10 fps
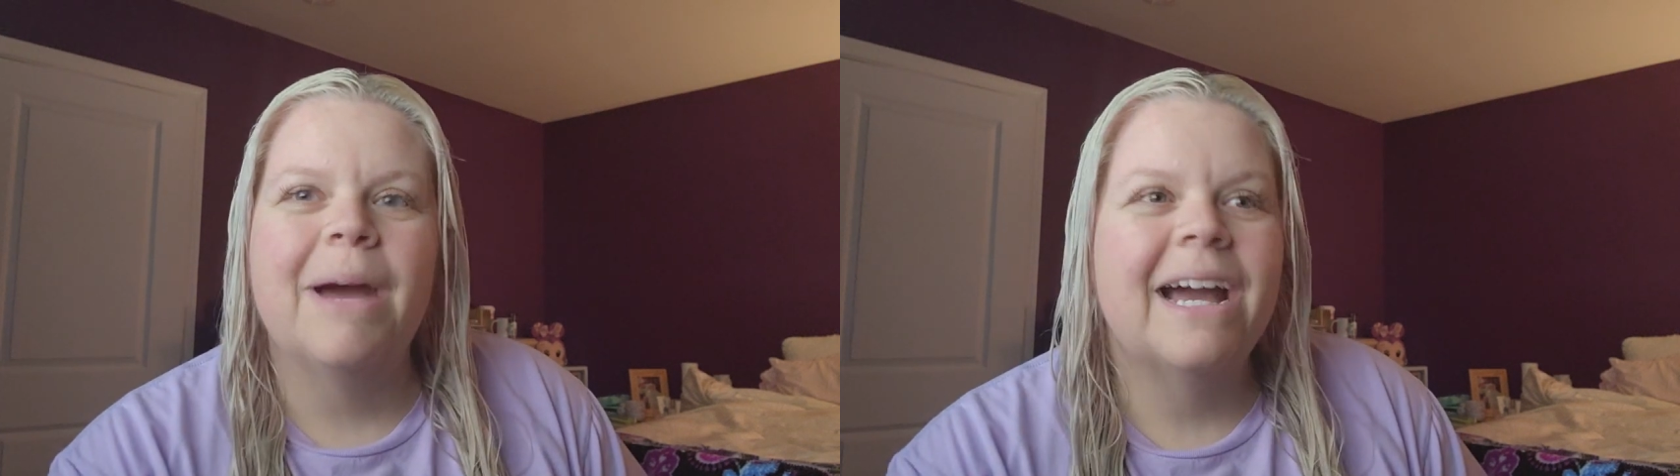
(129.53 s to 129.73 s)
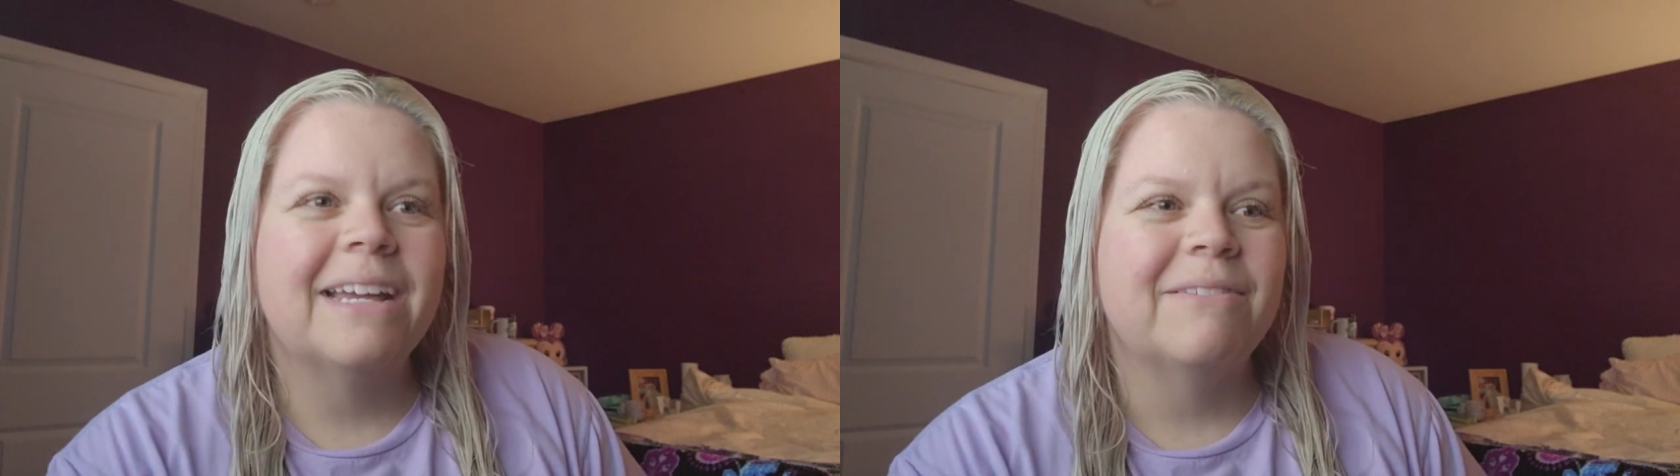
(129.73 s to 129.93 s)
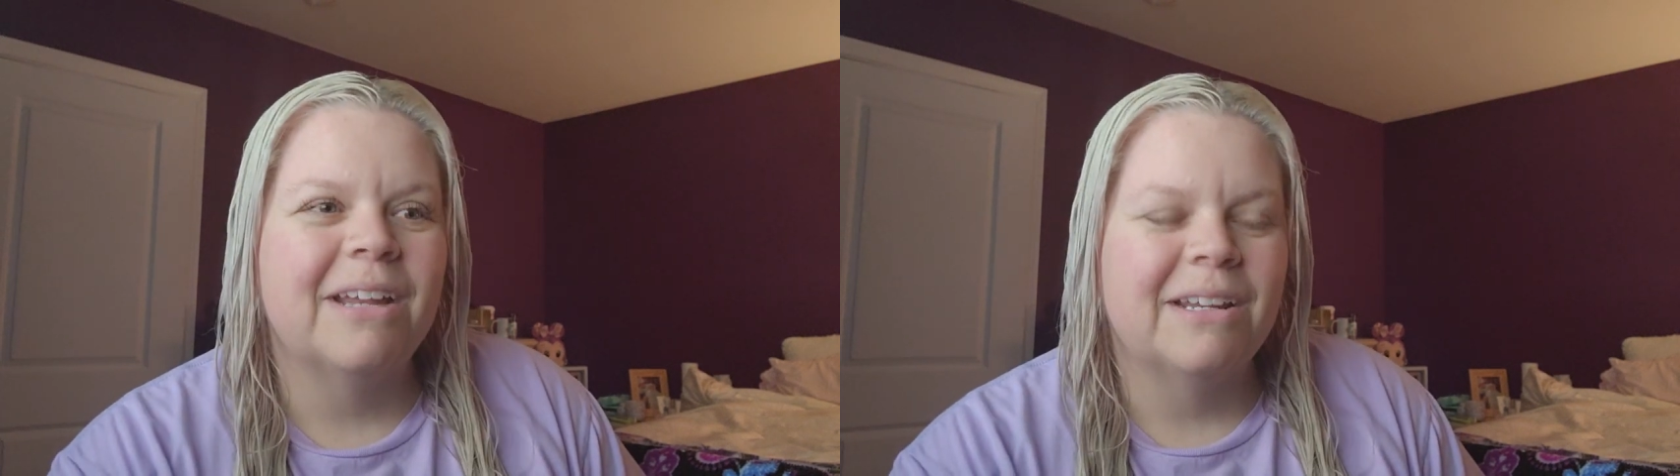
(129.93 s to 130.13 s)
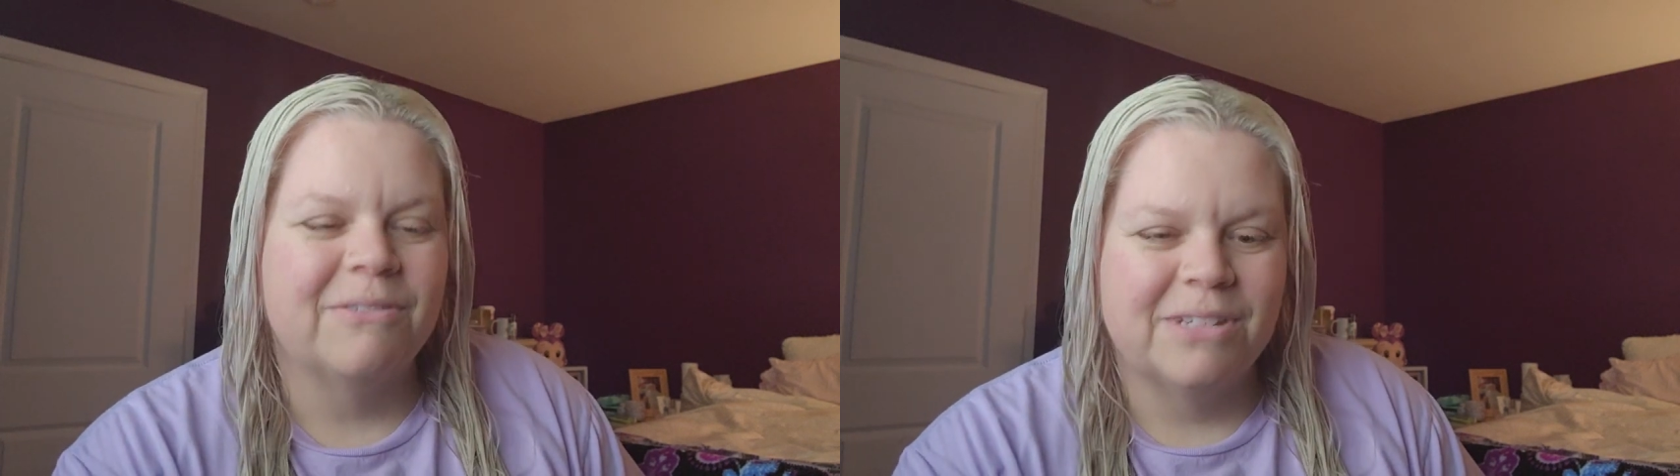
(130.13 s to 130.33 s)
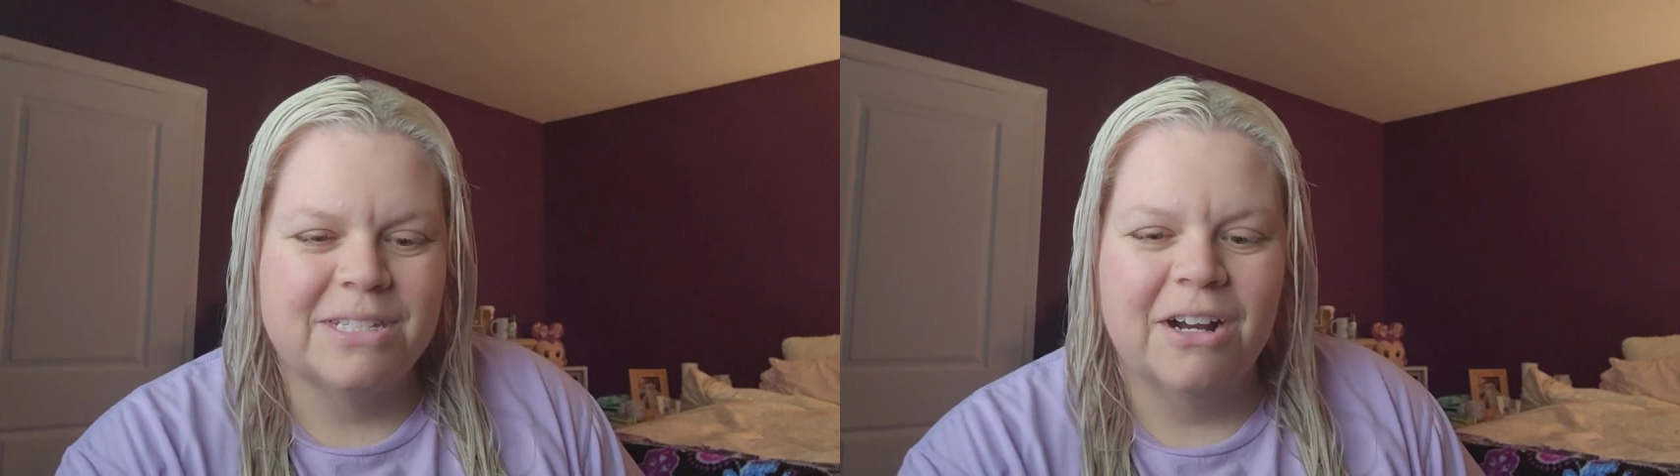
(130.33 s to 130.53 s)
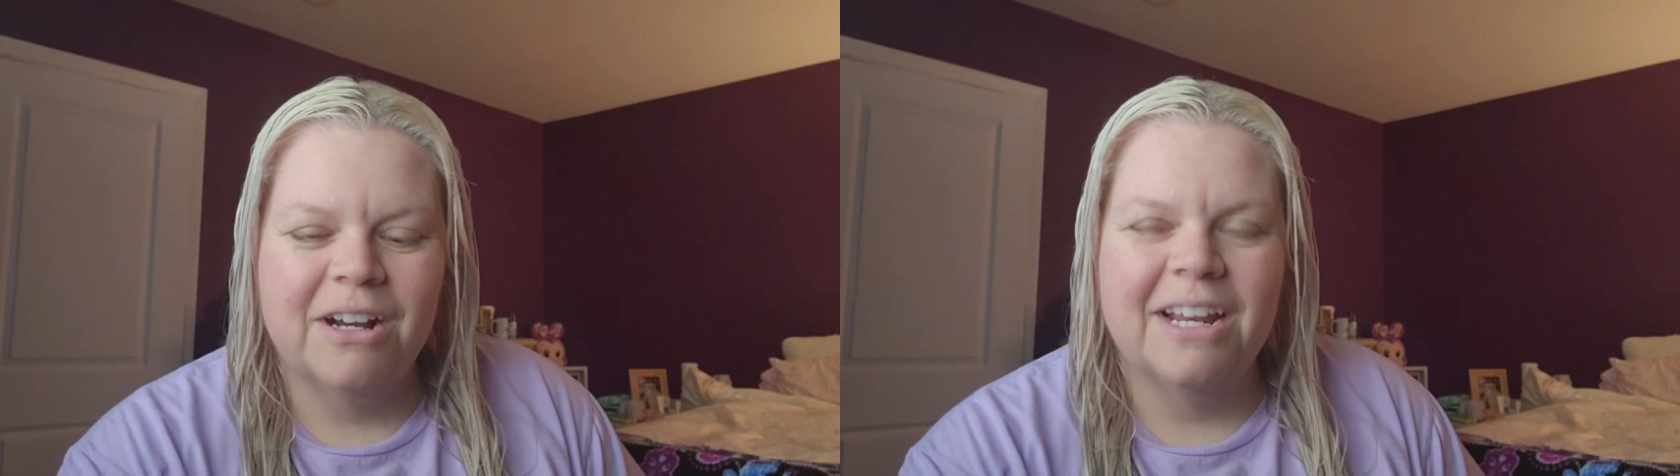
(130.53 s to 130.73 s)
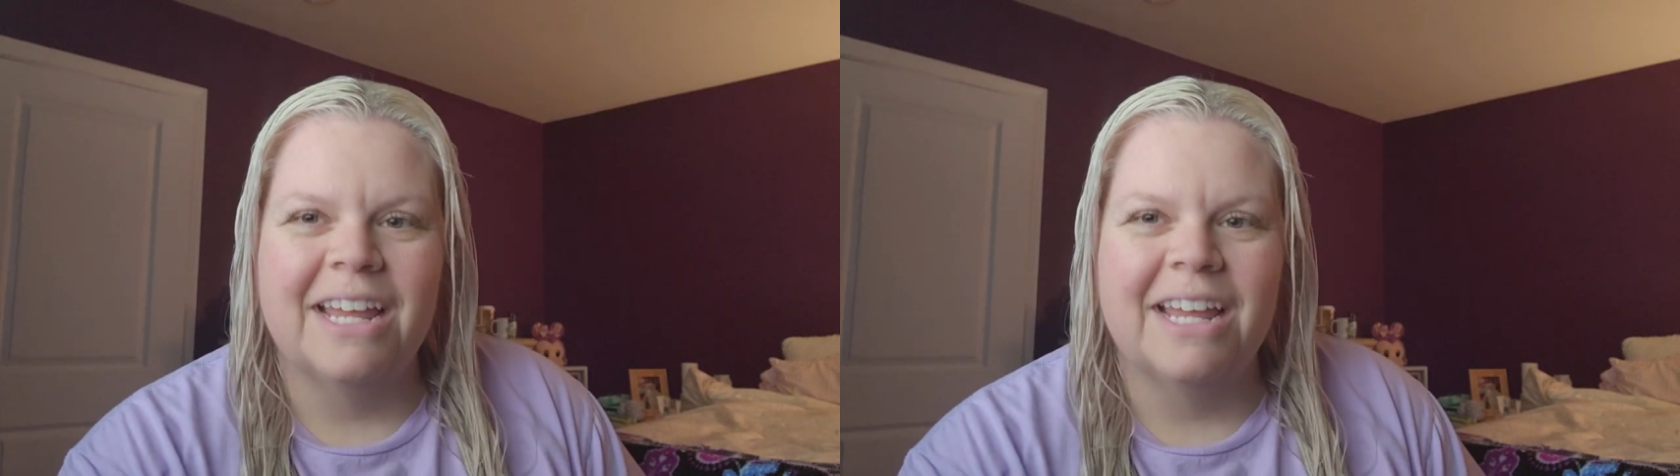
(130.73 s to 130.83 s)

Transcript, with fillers: back and, and restart.